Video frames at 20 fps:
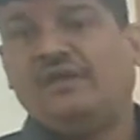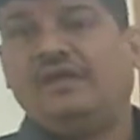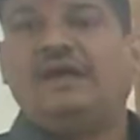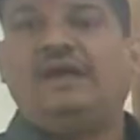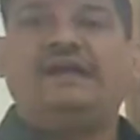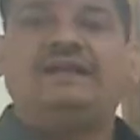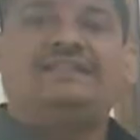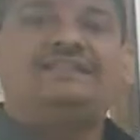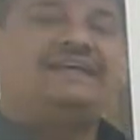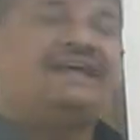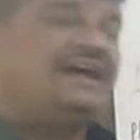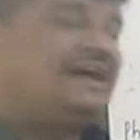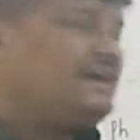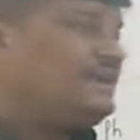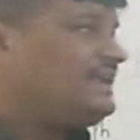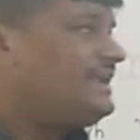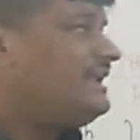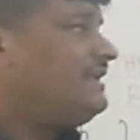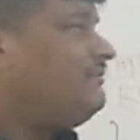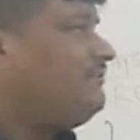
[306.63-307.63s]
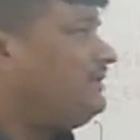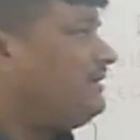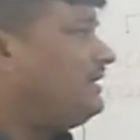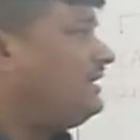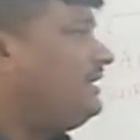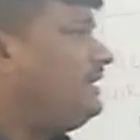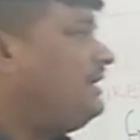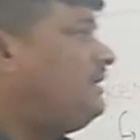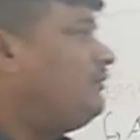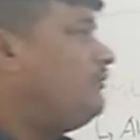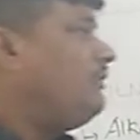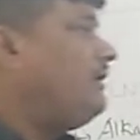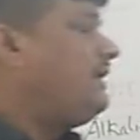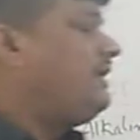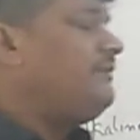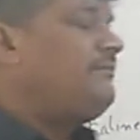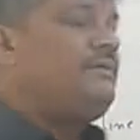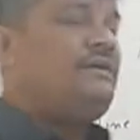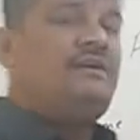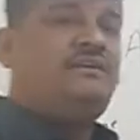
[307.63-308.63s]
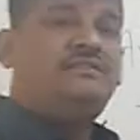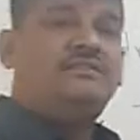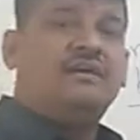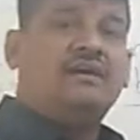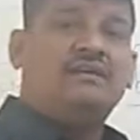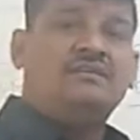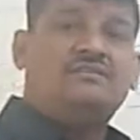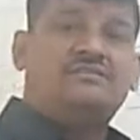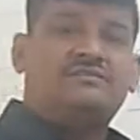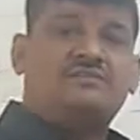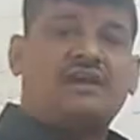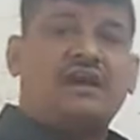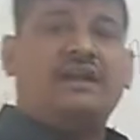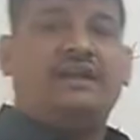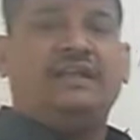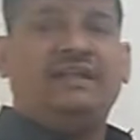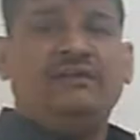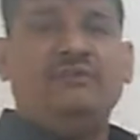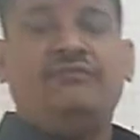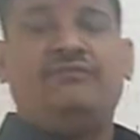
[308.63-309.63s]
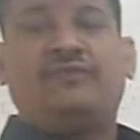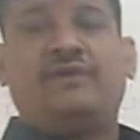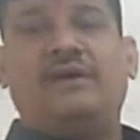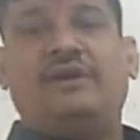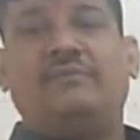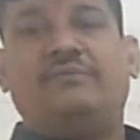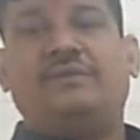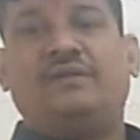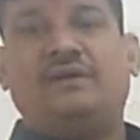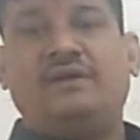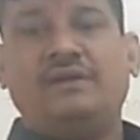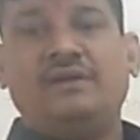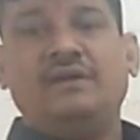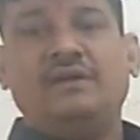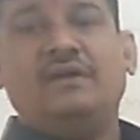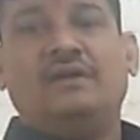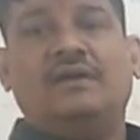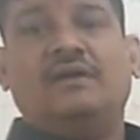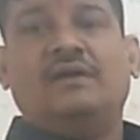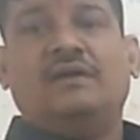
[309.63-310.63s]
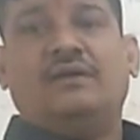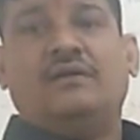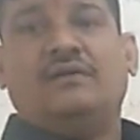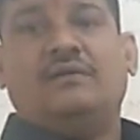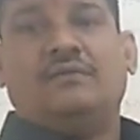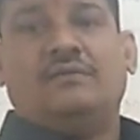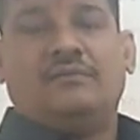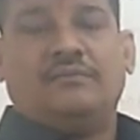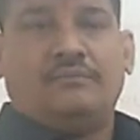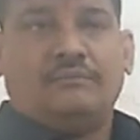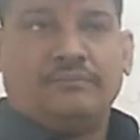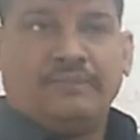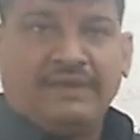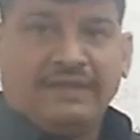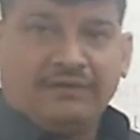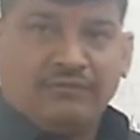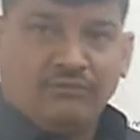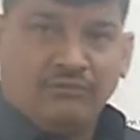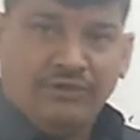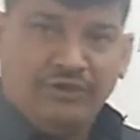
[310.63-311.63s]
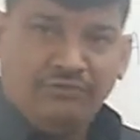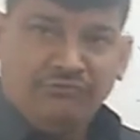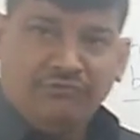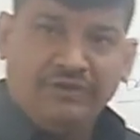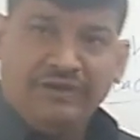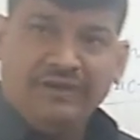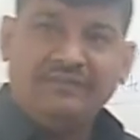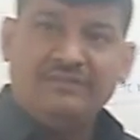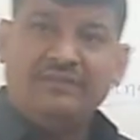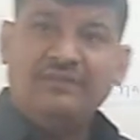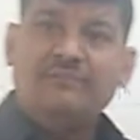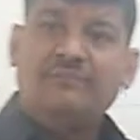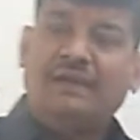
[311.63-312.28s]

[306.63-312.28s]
and that chemical requirements are starting from the macronutrients and